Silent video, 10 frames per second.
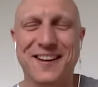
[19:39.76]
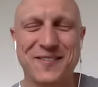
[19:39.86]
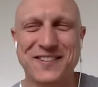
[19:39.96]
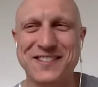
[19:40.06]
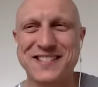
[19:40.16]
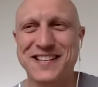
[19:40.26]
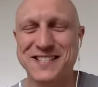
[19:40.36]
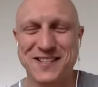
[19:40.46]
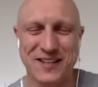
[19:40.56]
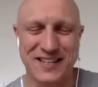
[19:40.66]
you said
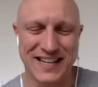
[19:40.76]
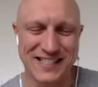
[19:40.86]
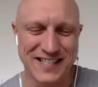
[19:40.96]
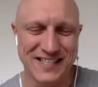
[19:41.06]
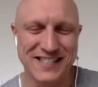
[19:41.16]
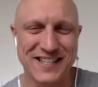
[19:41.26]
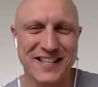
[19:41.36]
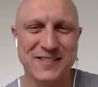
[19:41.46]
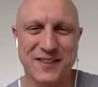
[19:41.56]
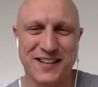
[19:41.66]
so many nice things.
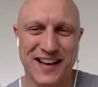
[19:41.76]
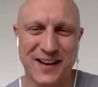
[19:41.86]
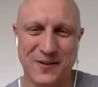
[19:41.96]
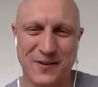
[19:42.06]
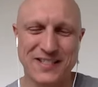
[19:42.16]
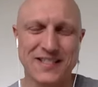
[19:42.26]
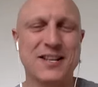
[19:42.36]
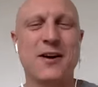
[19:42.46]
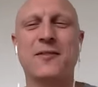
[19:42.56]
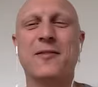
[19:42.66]
Thanks for the cut words.
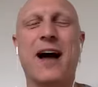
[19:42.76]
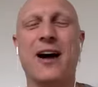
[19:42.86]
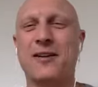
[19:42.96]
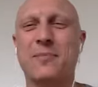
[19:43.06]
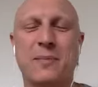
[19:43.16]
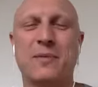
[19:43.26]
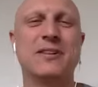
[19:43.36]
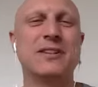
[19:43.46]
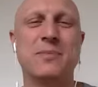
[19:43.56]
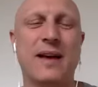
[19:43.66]
So, how can people
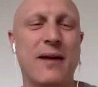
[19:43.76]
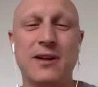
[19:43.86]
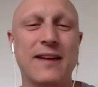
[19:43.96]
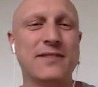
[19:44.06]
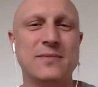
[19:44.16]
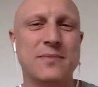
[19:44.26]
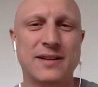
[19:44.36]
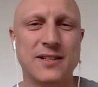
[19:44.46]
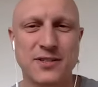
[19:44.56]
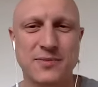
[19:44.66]
reach me? I would love to be in
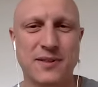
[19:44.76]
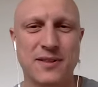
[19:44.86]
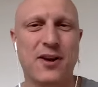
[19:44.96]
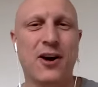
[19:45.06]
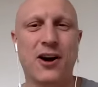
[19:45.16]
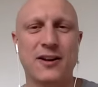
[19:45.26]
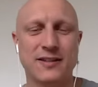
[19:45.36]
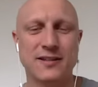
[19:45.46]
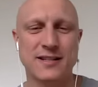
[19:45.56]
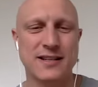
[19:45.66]
touch with your
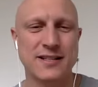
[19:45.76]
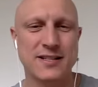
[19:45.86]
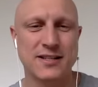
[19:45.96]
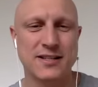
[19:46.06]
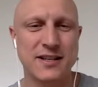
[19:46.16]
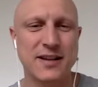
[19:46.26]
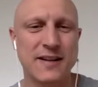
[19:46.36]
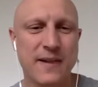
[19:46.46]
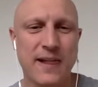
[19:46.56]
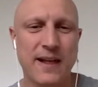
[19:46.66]
audience and listeners.
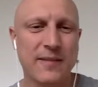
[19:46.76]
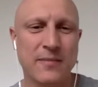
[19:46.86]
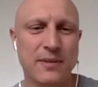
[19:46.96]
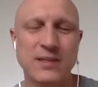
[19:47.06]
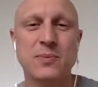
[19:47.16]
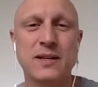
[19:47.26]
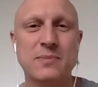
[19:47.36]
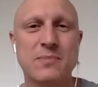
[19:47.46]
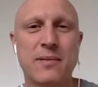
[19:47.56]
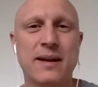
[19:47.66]
Best way is
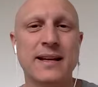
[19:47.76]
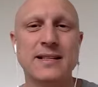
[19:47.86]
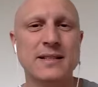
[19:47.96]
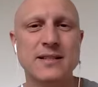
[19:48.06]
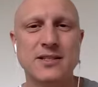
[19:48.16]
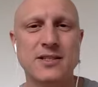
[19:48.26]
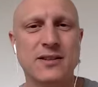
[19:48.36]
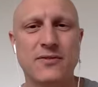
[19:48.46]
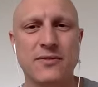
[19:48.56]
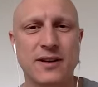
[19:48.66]
probably LinkedIn. Just
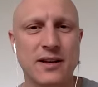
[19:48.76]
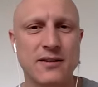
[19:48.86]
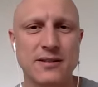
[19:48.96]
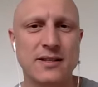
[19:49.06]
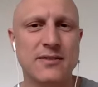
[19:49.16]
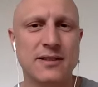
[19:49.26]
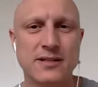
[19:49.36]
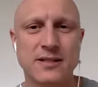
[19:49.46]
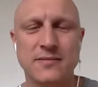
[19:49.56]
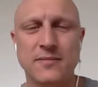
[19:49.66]
look for Nicholas
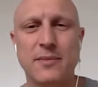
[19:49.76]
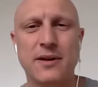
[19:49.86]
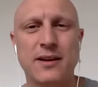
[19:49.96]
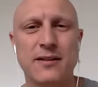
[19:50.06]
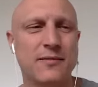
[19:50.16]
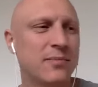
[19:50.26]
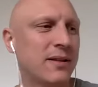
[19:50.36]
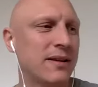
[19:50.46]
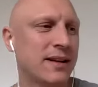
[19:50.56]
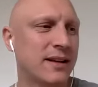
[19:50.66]
Hinrichsen. Maybe you can put
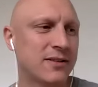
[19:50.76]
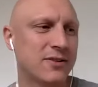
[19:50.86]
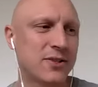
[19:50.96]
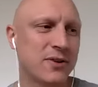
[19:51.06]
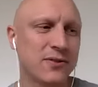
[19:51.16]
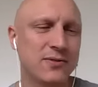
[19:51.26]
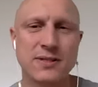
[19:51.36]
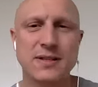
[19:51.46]
the link in the show notes